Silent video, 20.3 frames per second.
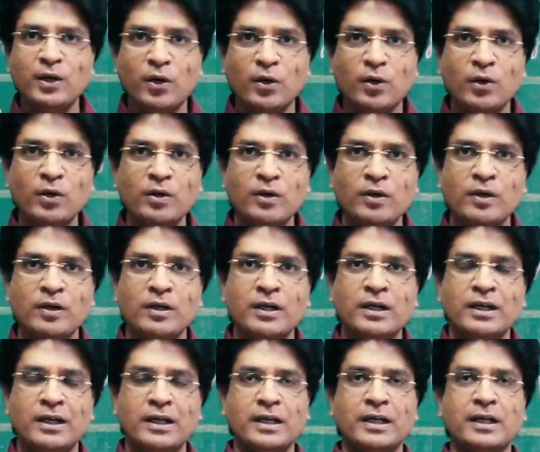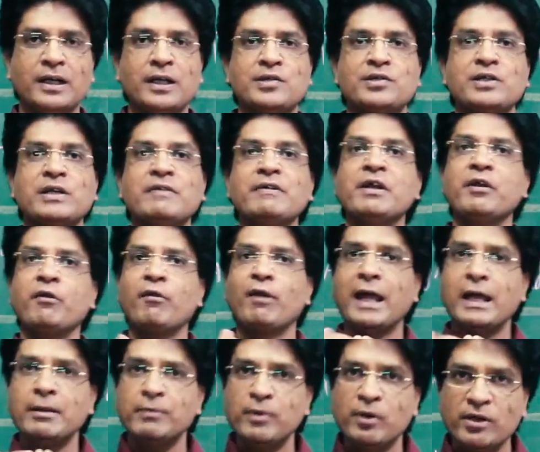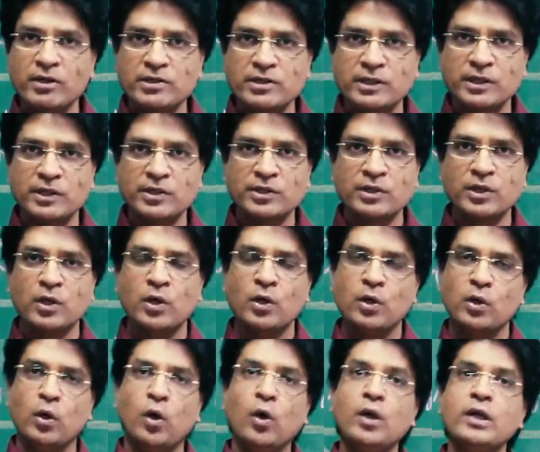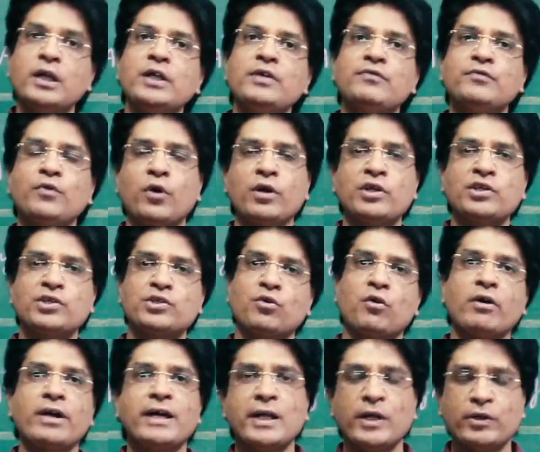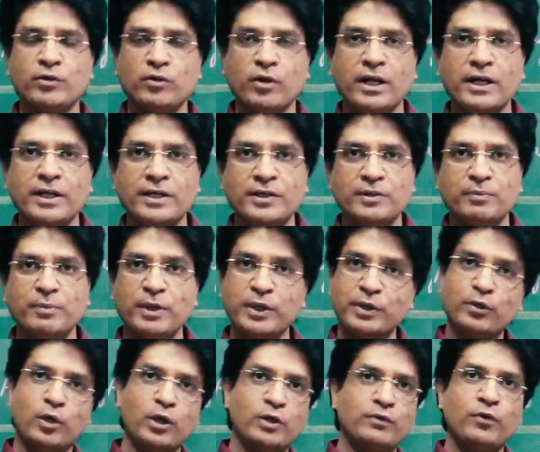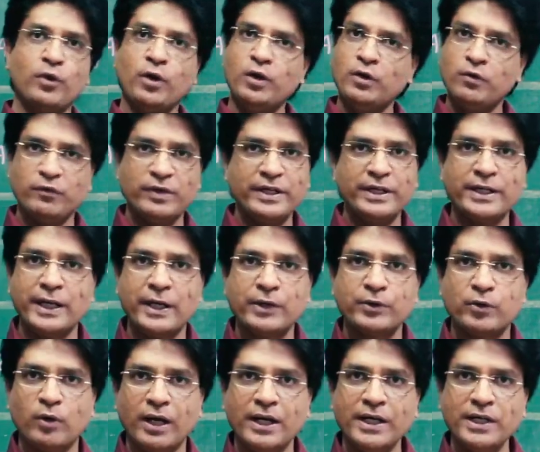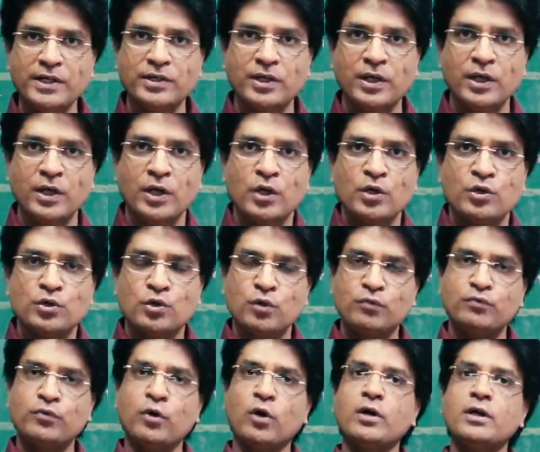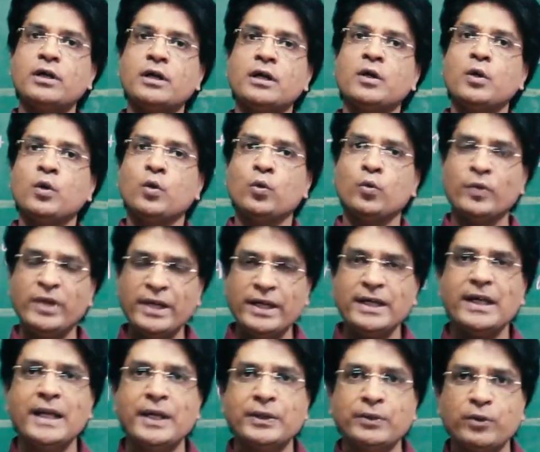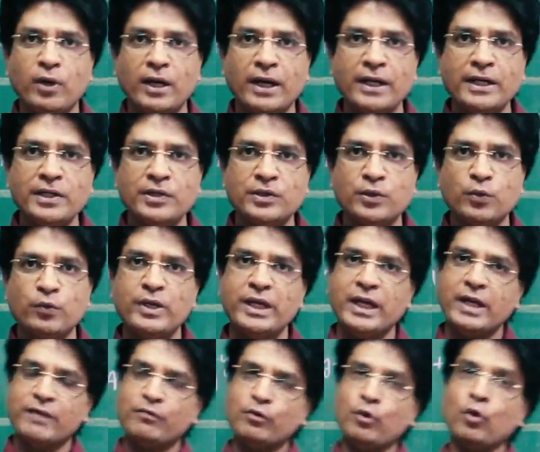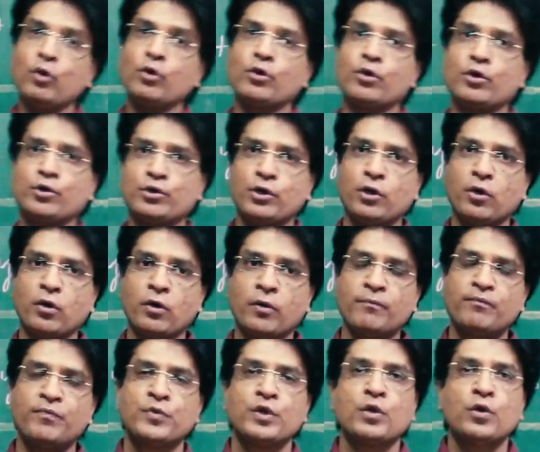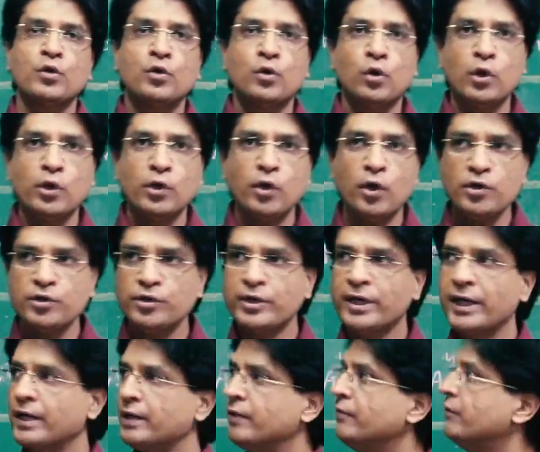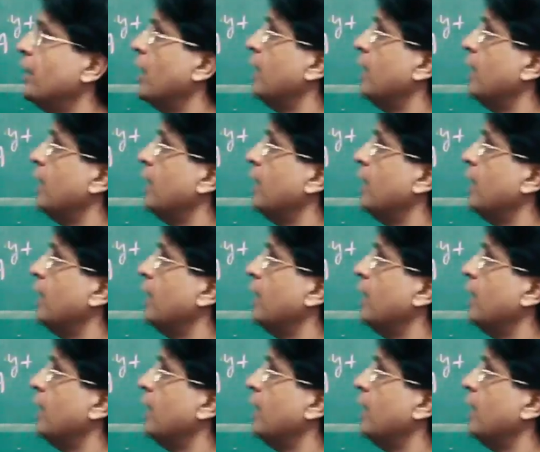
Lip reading: law is giving reliable results only for strong electrolytes but not for weak electrolytes. So for weak electrolytes, we have Kohl-Rosch law. Kohl-Rosch gave,